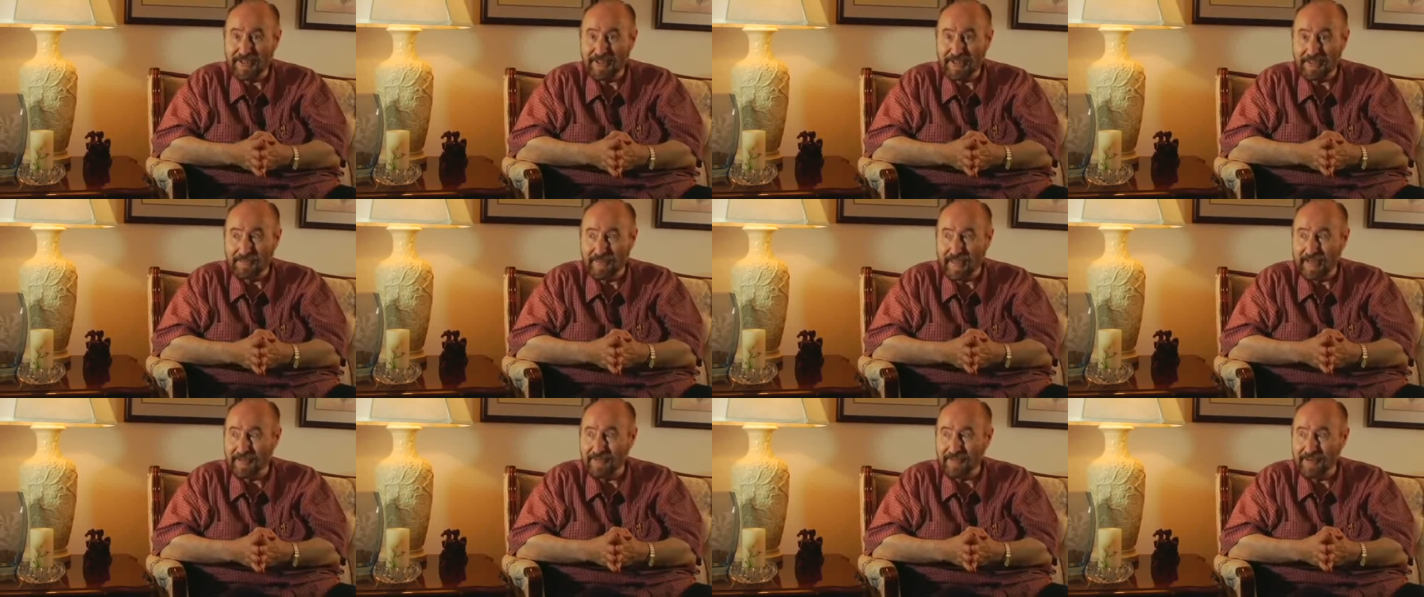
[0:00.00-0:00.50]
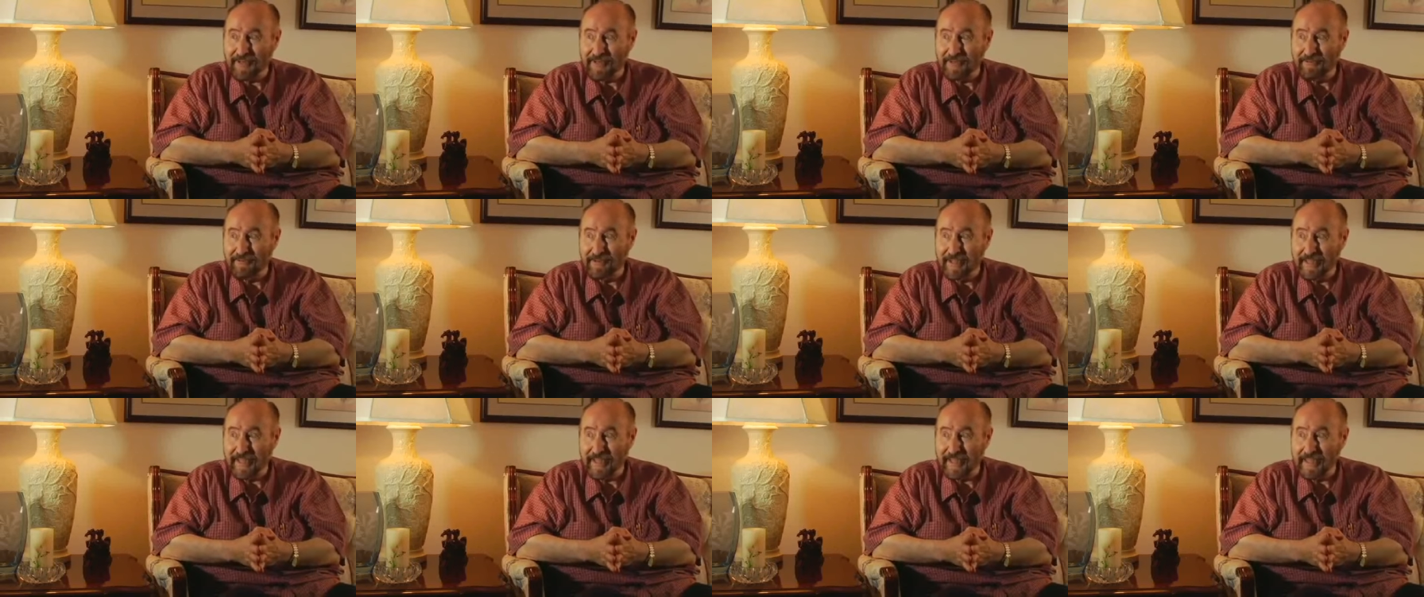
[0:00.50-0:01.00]
symmetrically
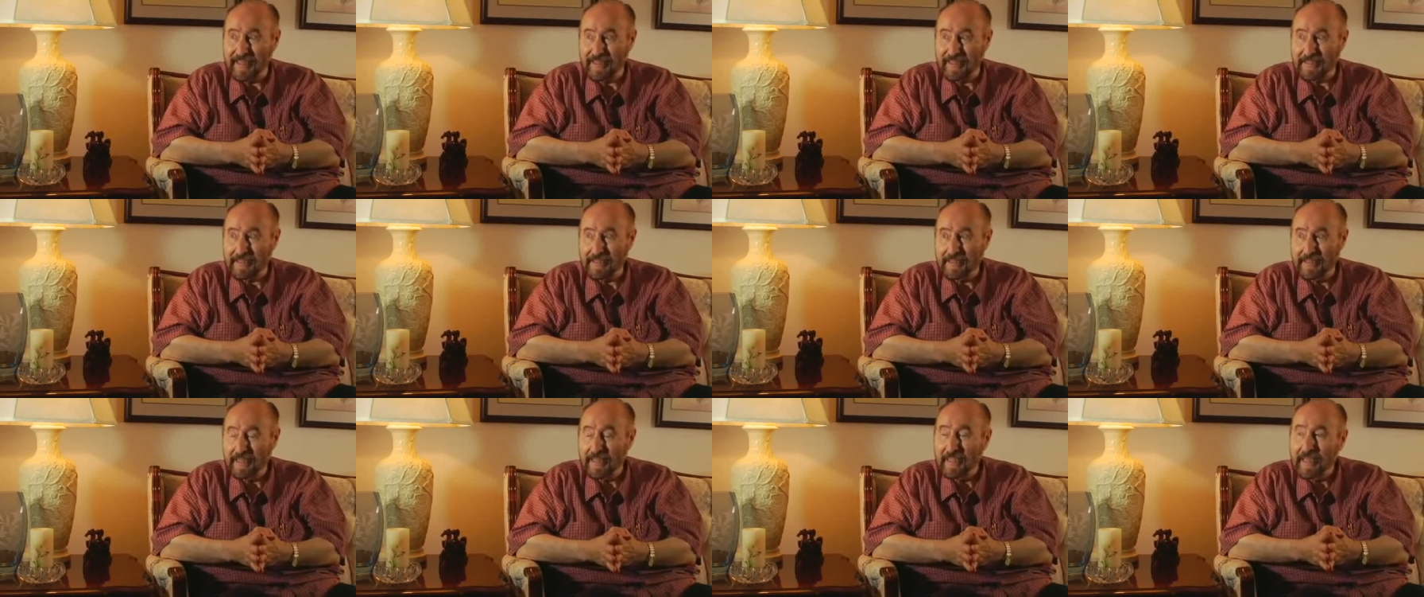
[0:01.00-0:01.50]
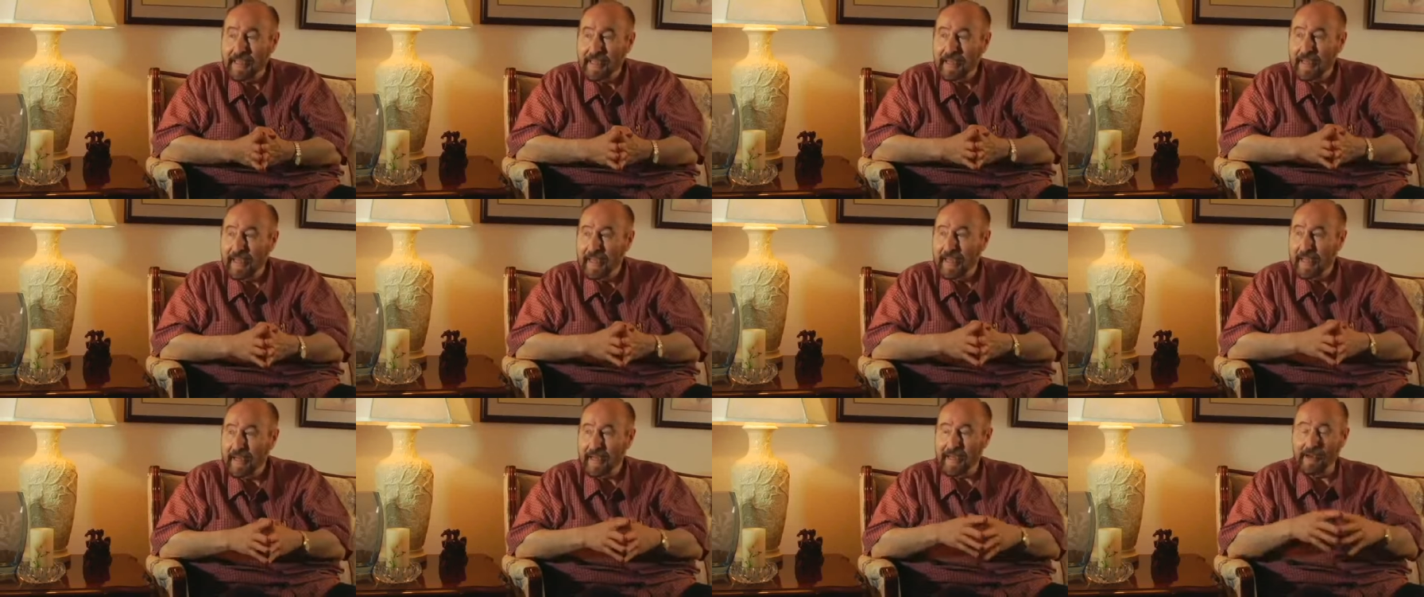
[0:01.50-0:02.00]
regauged.
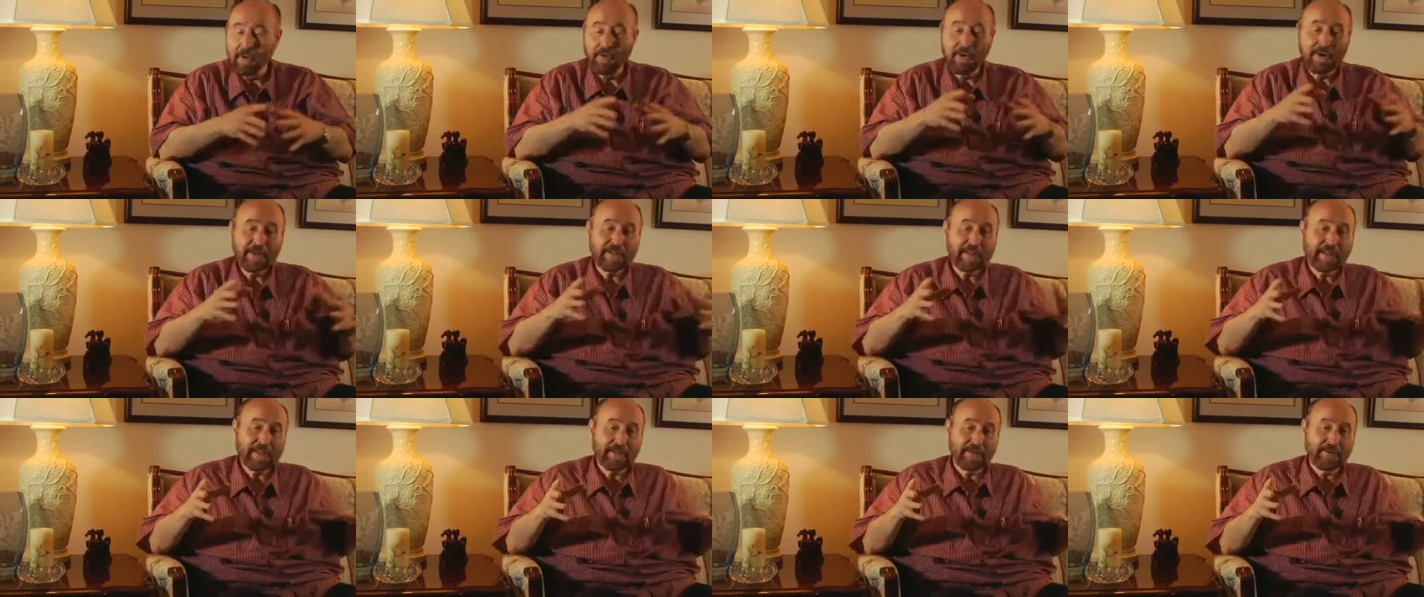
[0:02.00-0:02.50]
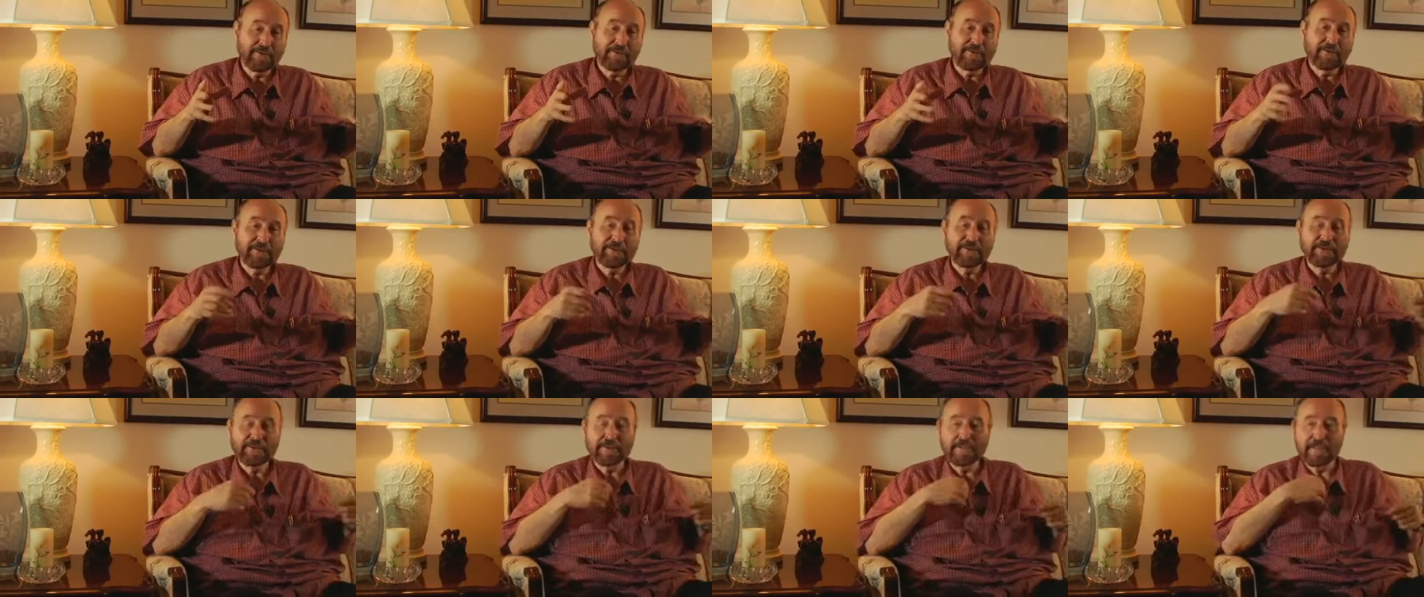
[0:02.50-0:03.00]
Now, what does that do in
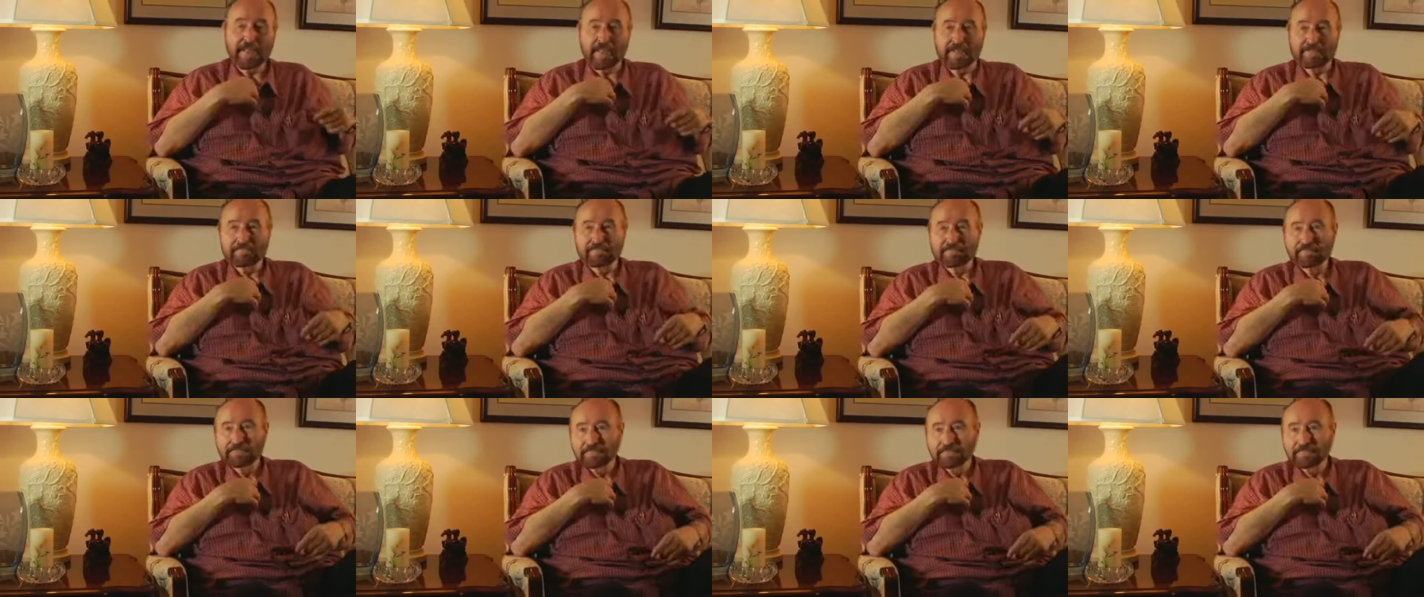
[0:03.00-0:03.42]
a circuit?